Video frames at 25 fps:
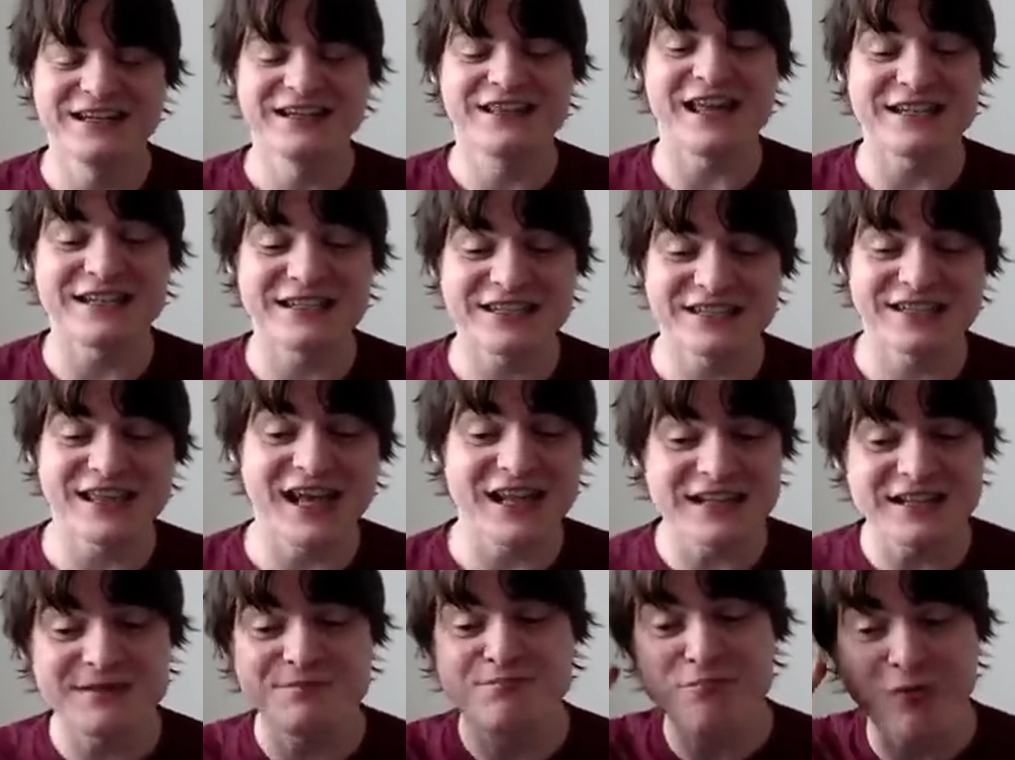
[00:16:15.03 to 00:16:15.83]

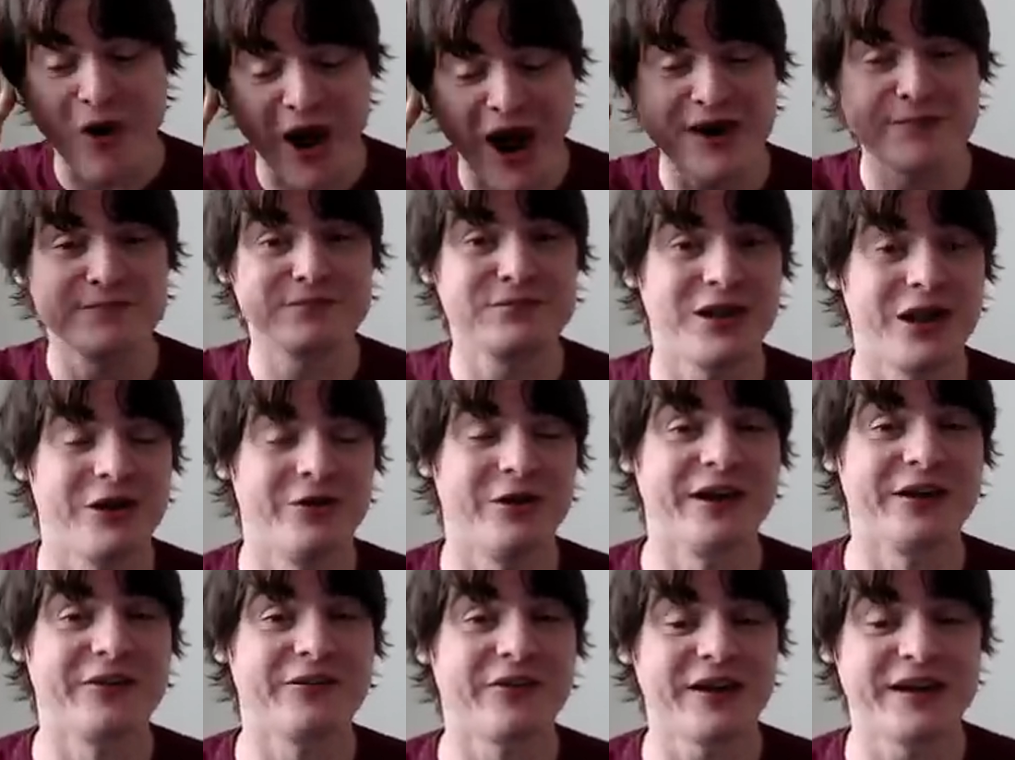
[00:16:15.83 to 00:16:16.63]
That's
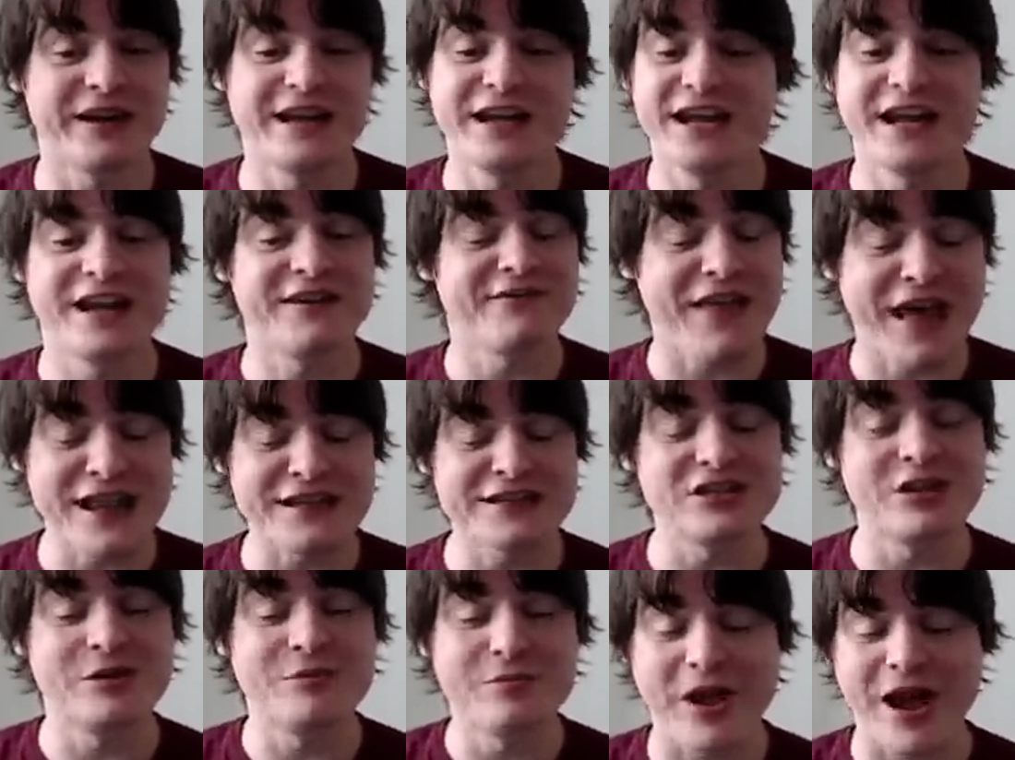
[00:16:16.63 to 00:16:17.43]
mind-blowing, right? If
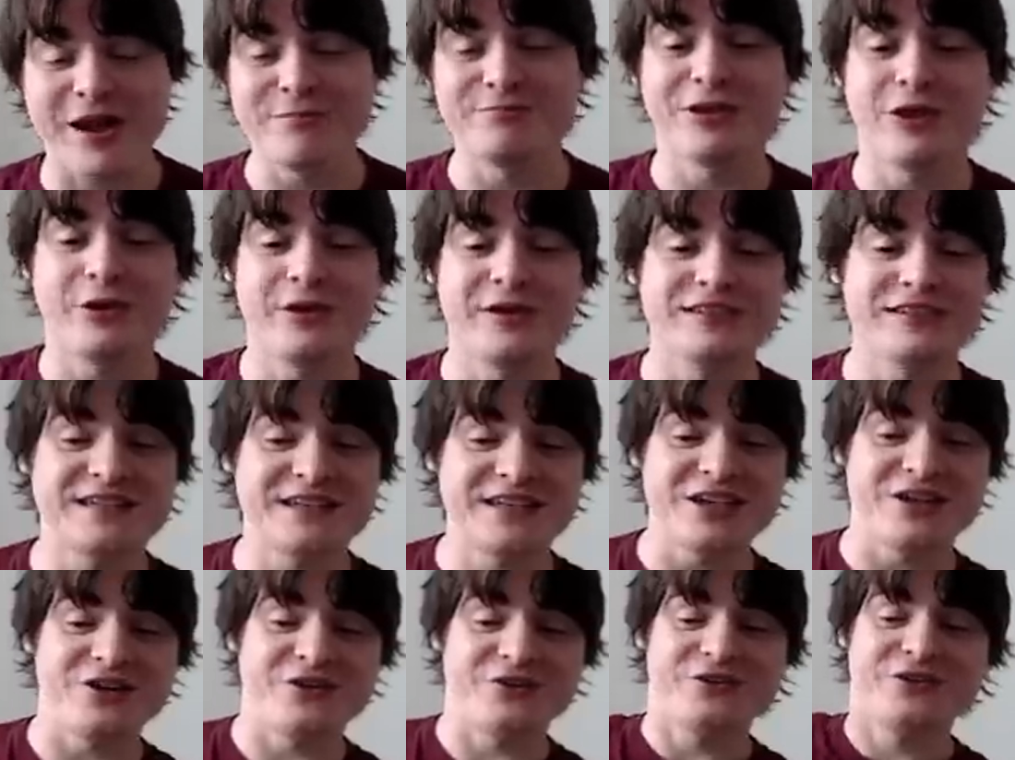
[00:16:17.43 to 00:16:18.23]
that's not mind-blowing to
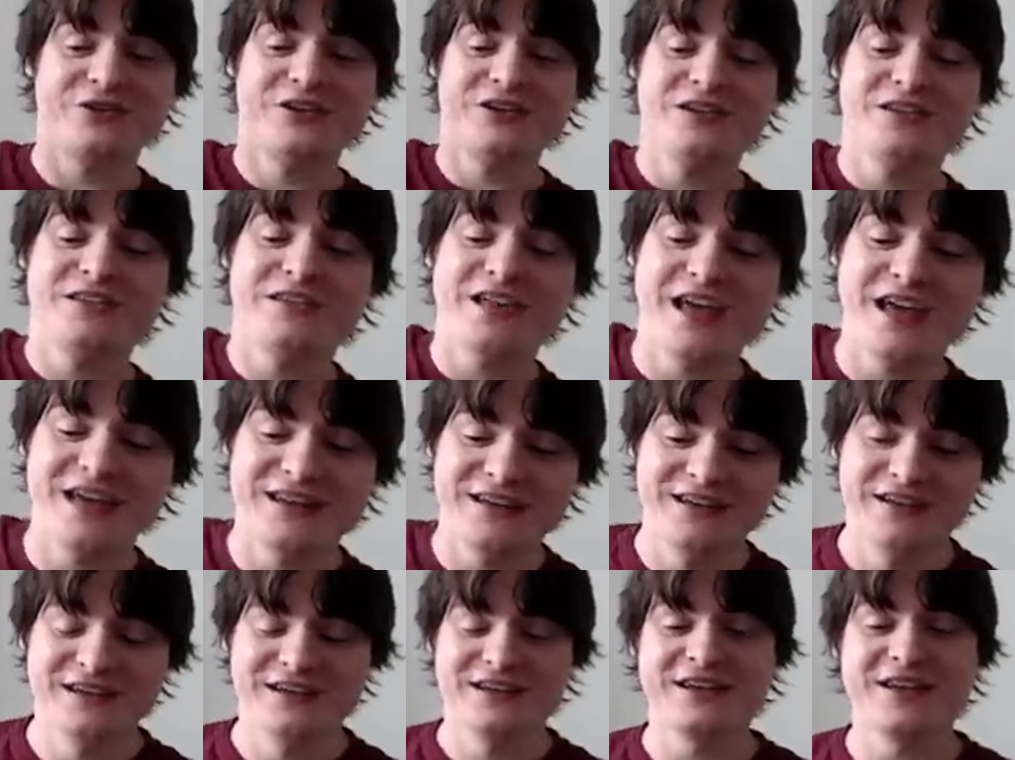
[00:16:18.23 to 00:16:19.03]
you,
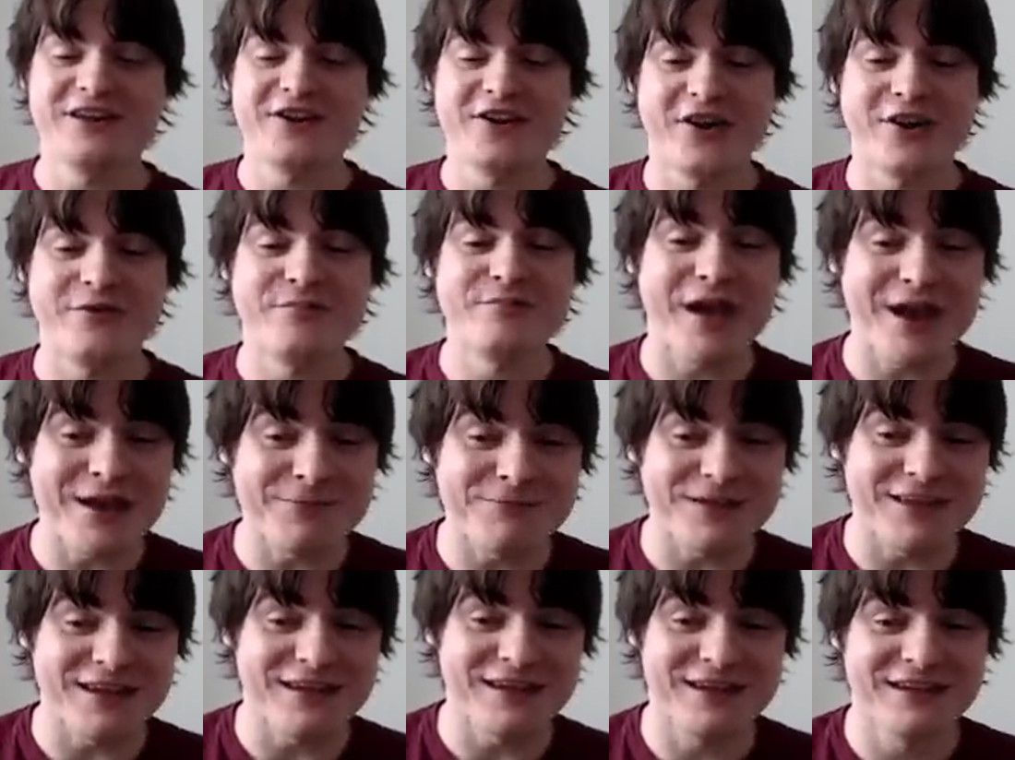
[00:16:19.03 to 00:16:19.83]
then, you know what,
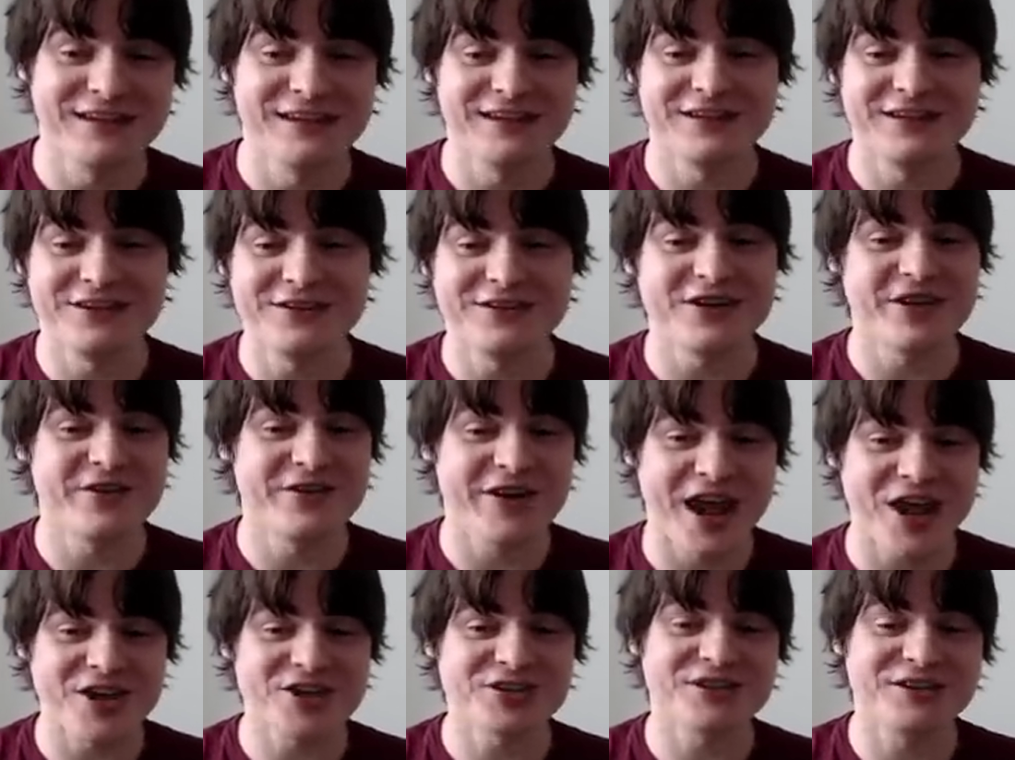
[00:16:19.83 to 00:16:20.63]
maybe you don't
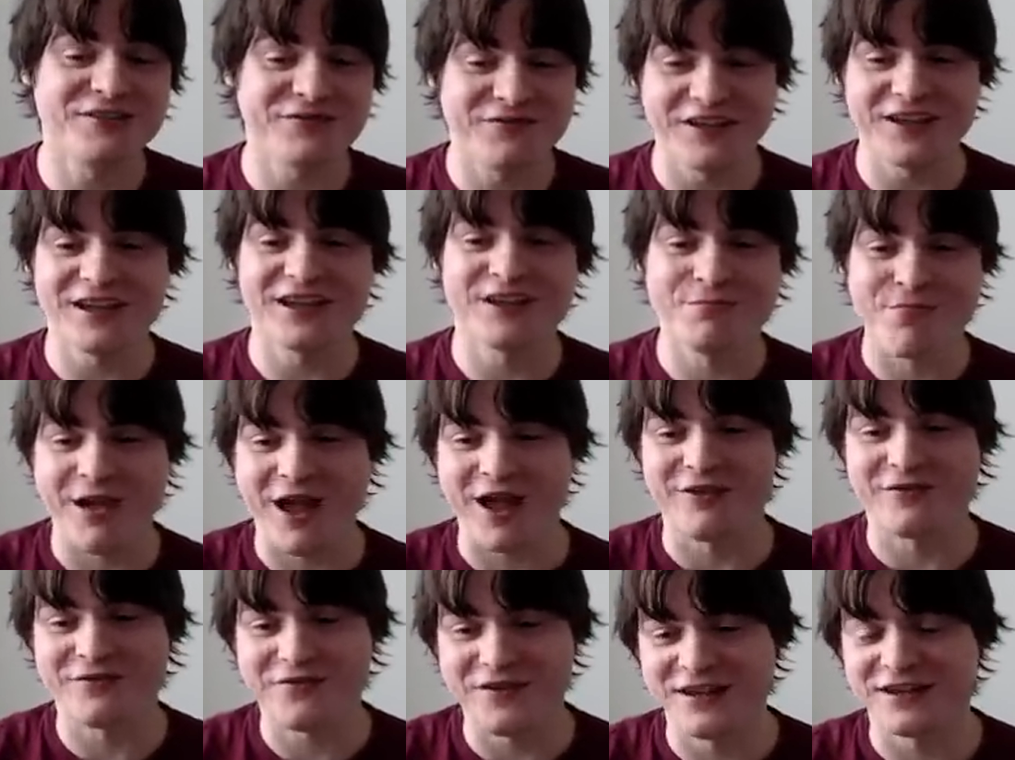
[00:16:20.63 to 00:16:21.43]
actually think
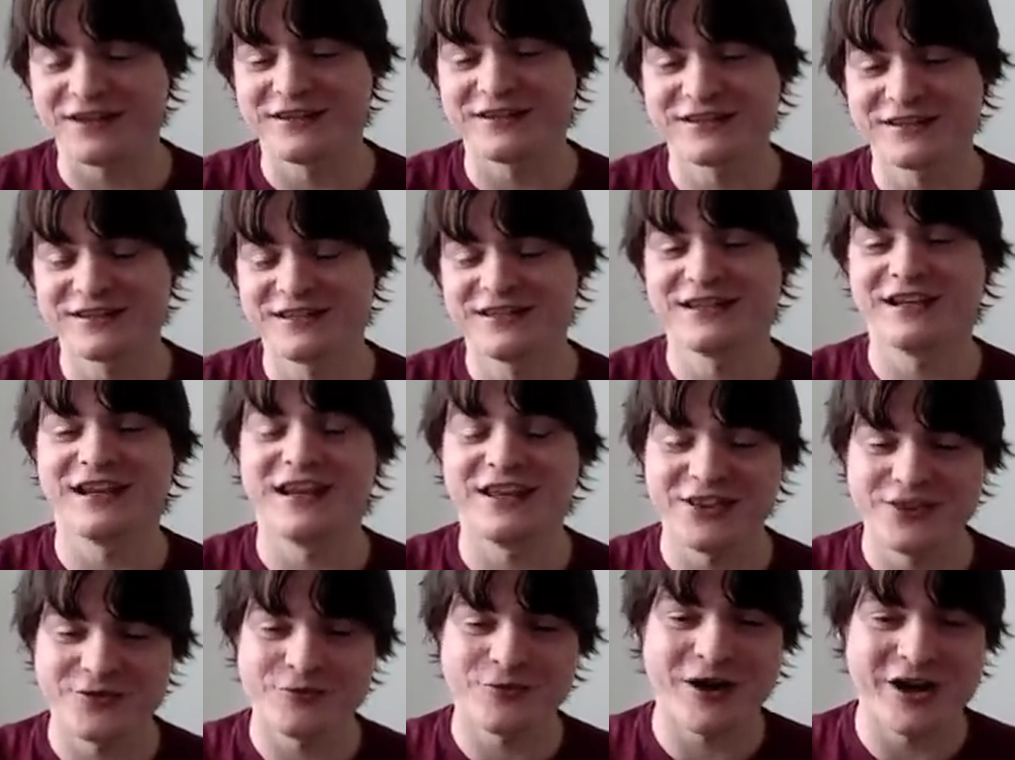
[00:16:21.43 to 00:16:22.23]
about things
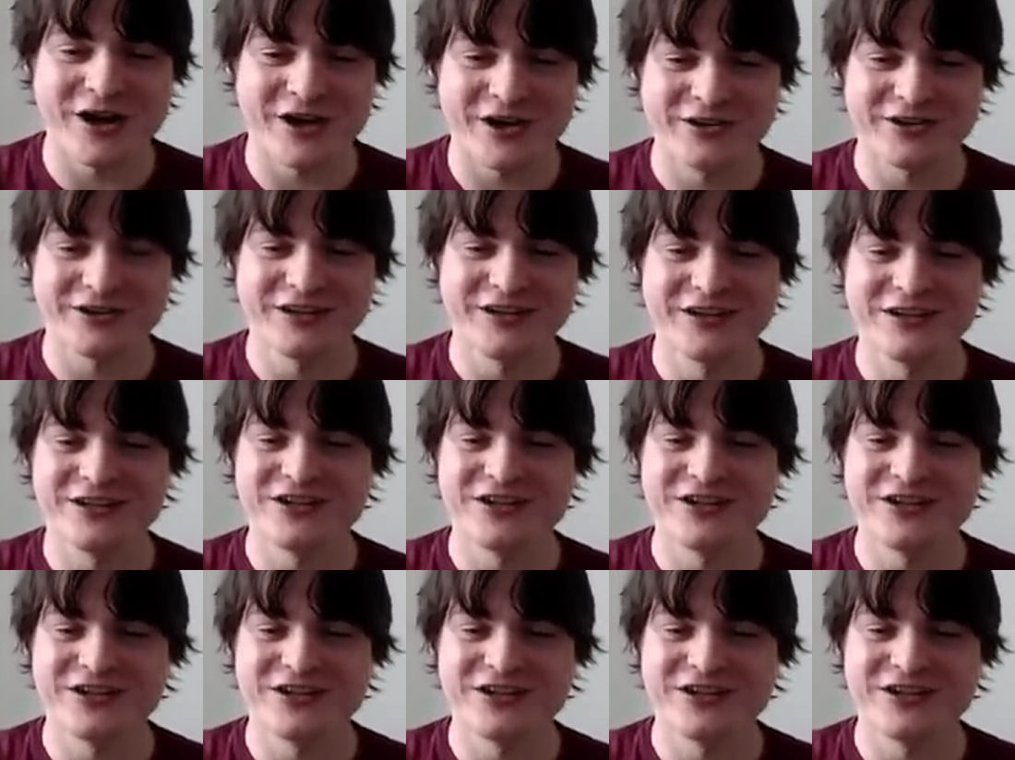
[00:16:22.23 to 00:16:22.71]
in the world.